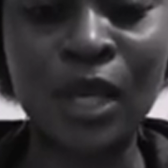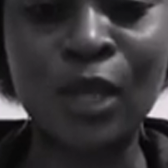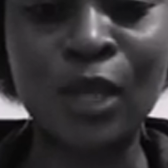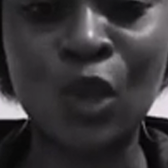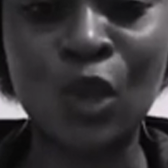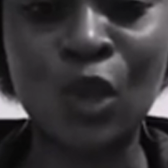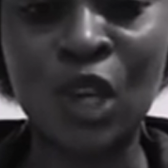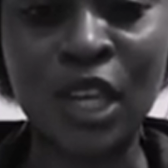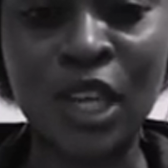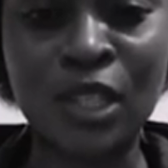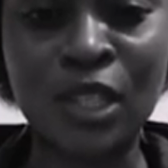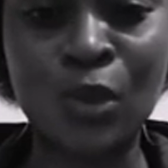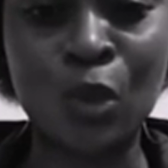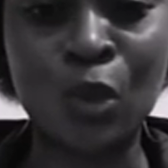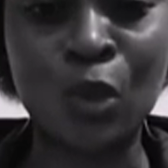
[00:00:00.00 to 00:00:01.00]
So you get
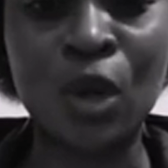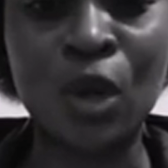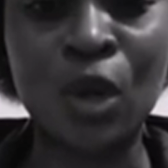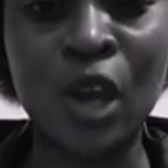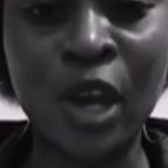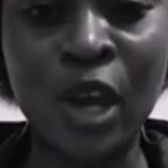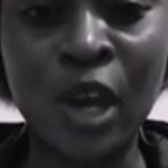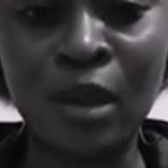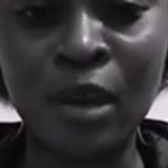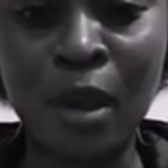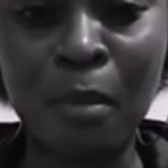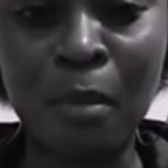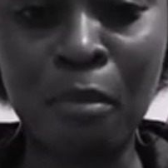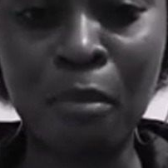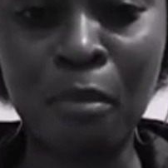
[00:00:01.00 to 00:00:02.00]
to learn
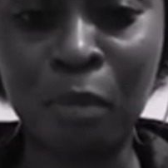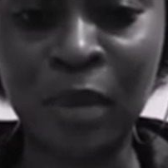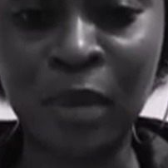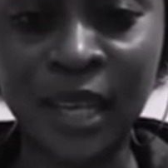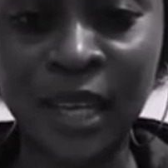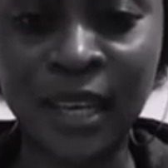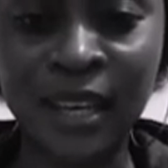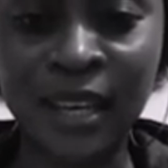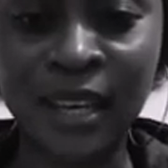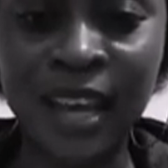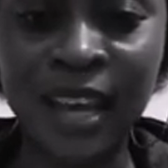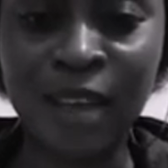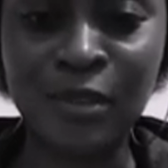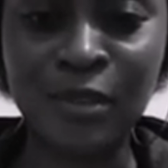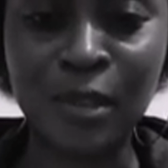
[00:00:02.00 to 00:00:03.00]
properly
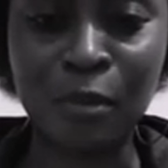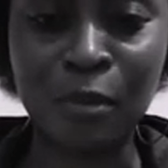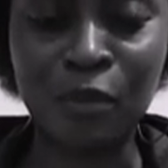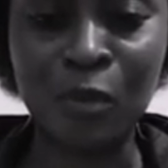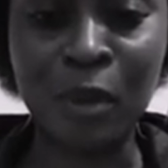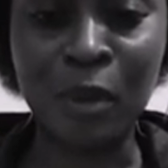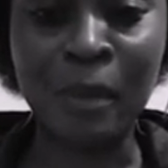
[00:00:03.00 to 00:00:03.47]
every step of the way.